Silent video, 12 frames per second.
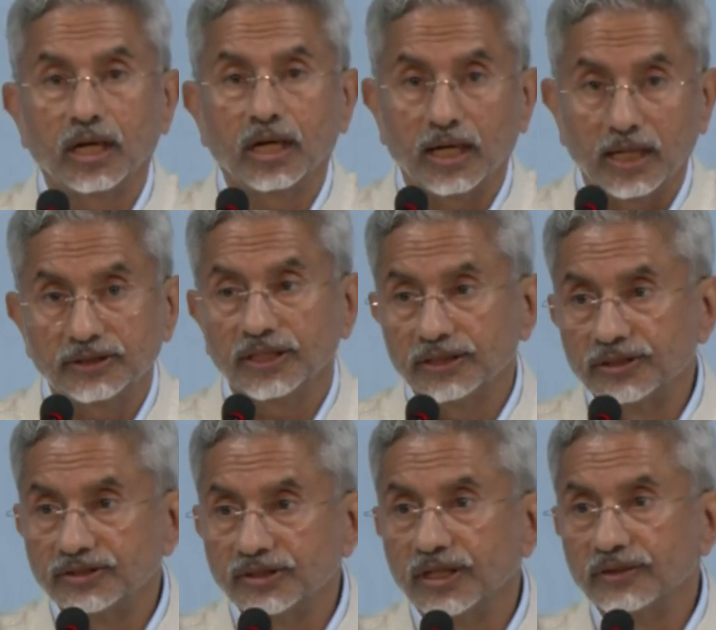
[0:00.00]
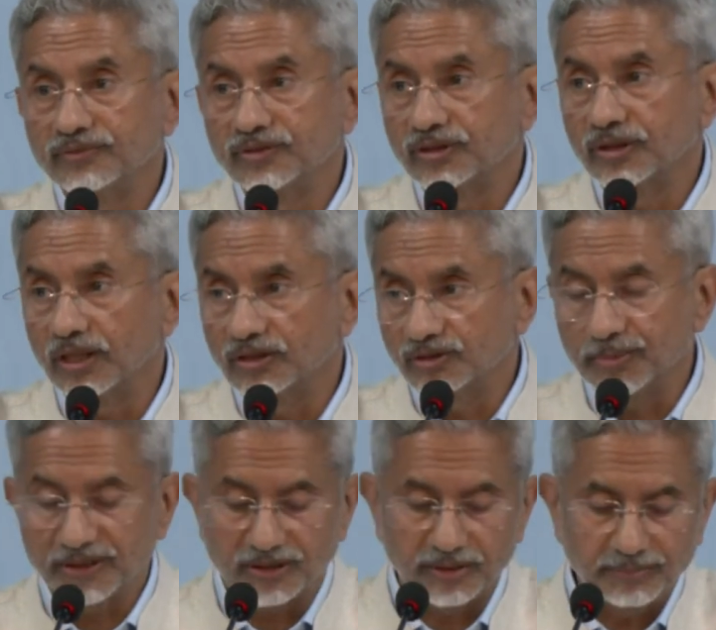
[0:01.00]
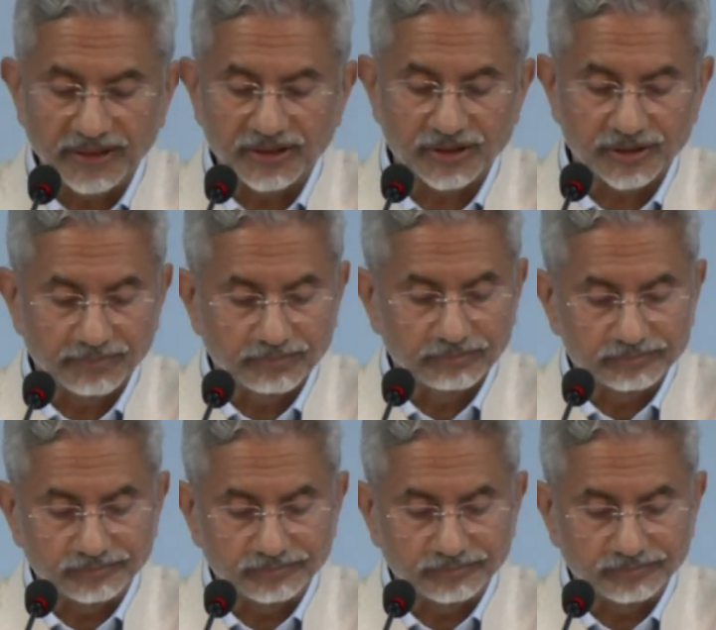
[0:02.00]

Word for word: uh, I think deserves uh, special mention.